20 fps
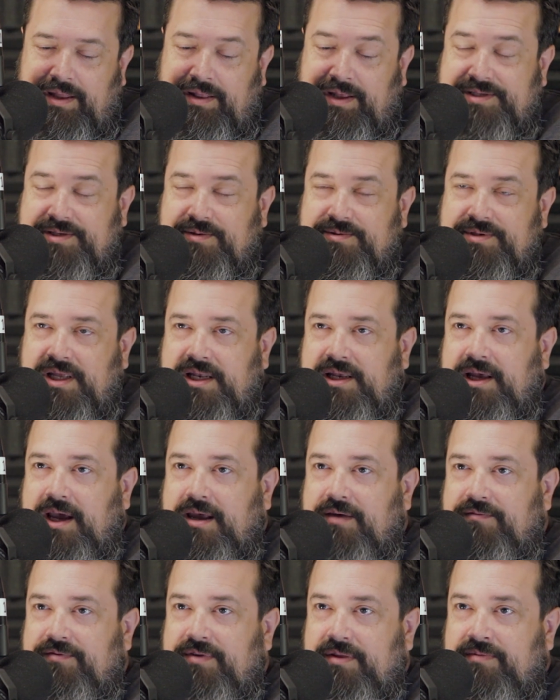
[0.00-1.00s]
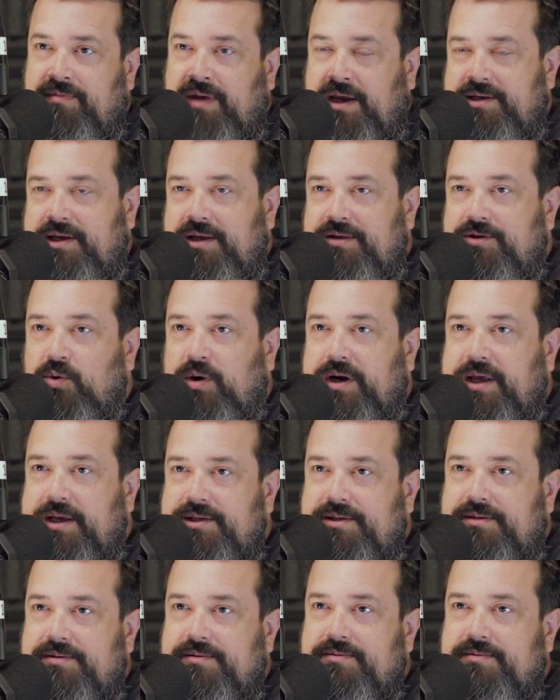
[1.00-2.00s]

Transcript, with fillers: Unless it was the tech of 1920s.